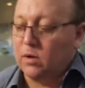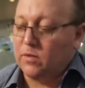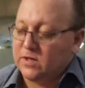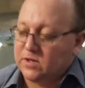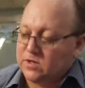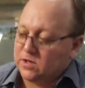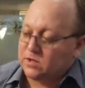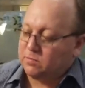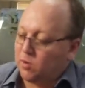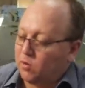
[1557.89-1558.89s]
this is just the
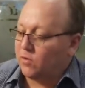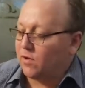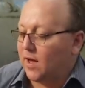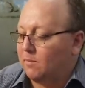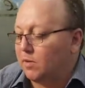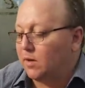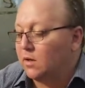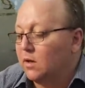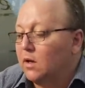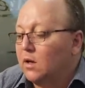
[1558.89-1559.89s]
prototype, but
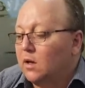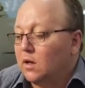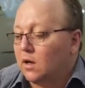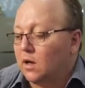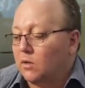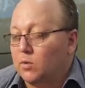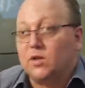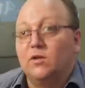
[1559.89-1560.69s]
uh, within a